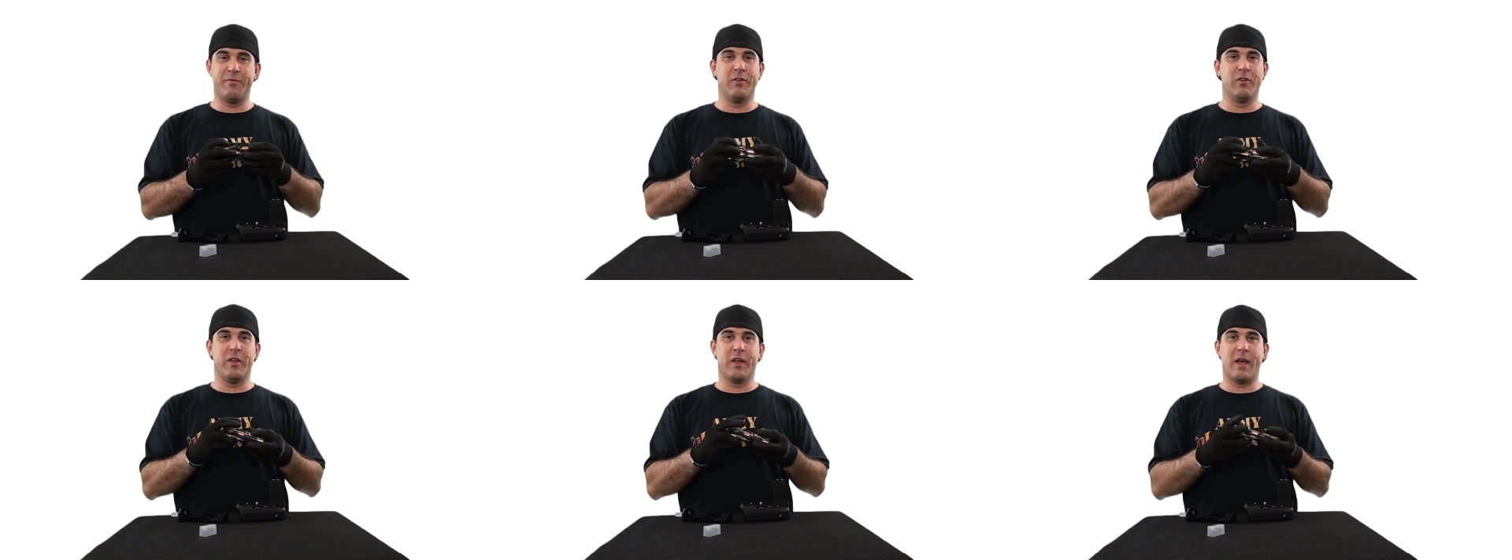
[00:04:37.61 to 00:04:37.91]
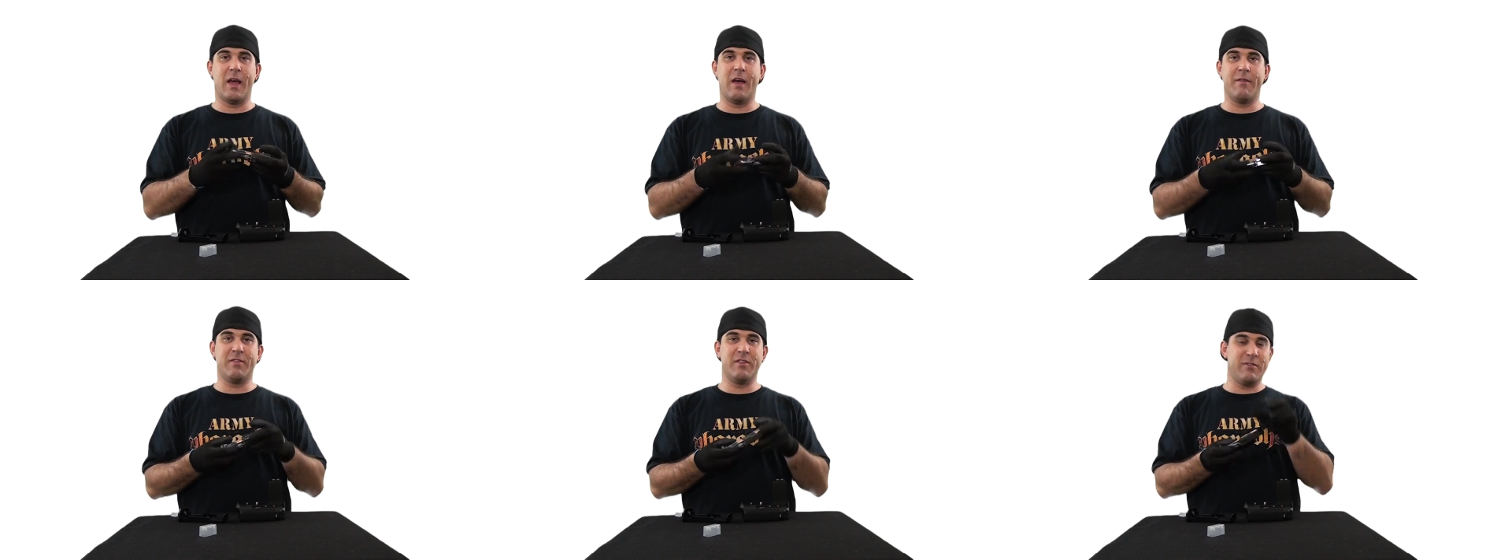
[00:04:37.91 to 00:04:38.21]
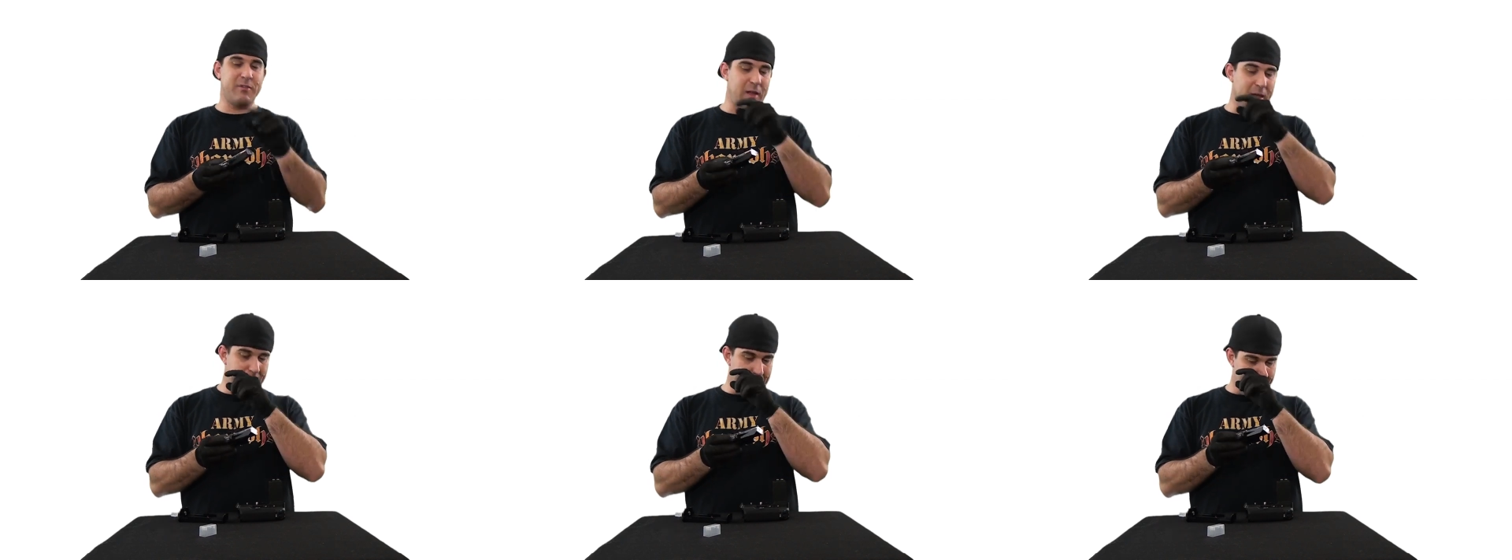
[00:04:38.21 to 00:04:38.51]
feeling. I have to
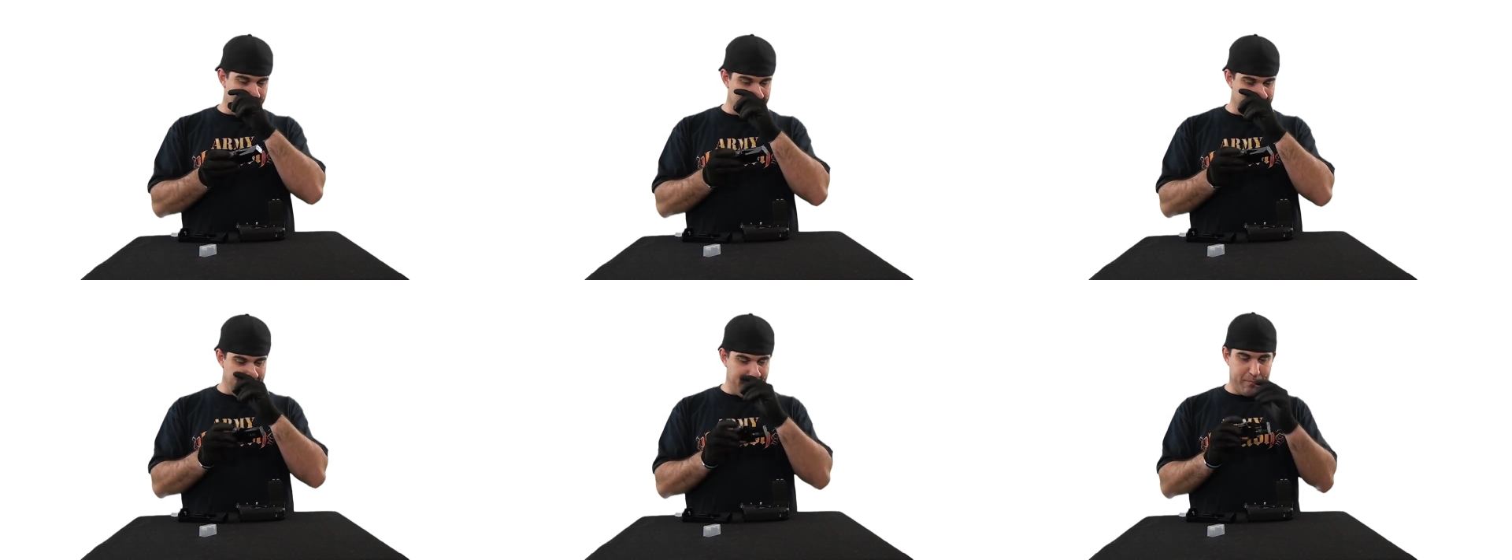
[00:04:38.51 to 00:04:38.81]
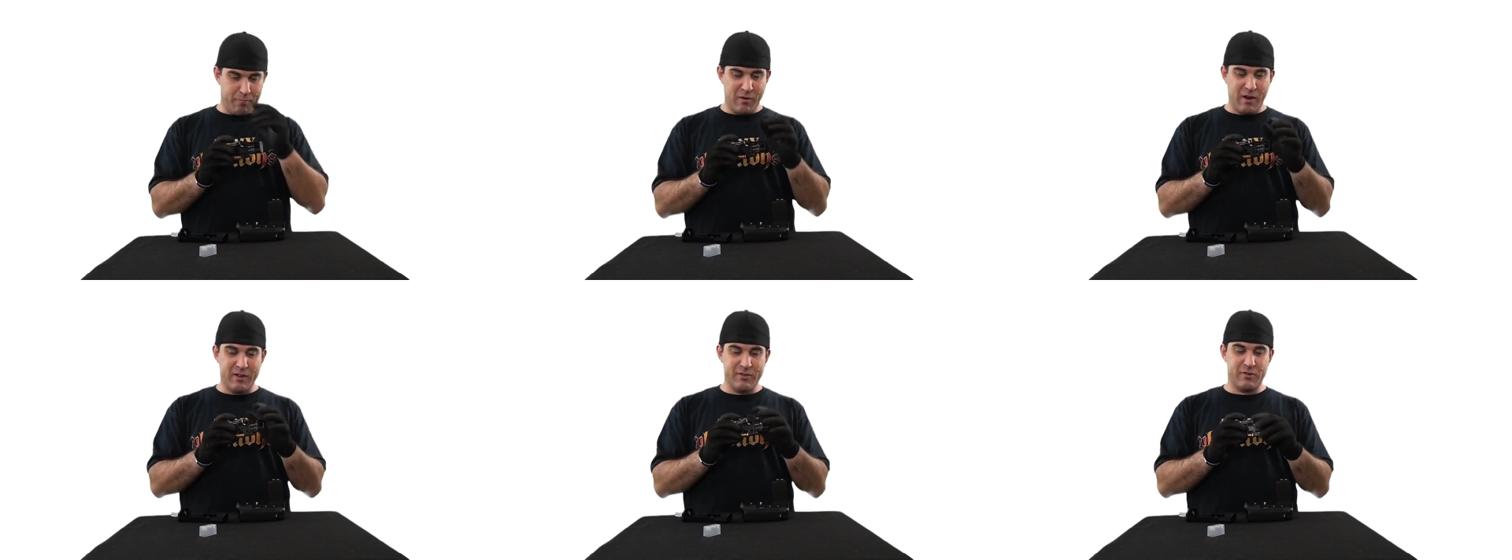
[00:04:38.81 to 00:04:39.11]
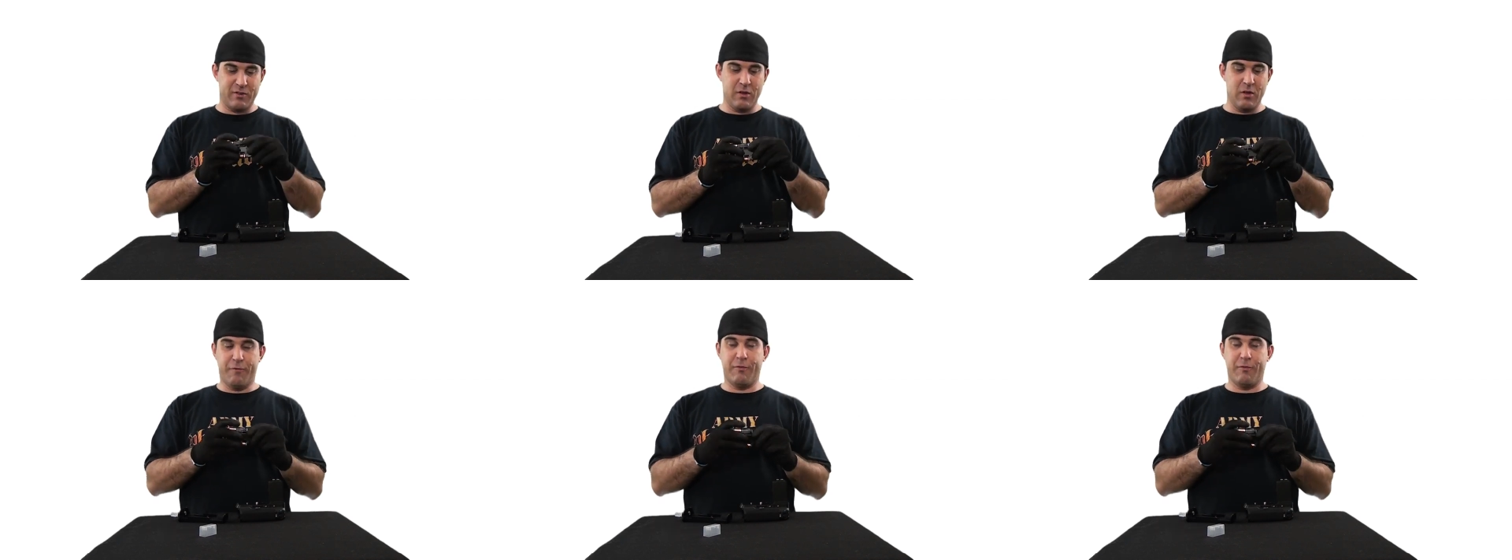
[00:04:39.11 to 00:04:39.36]
say, I'm pretty impressed.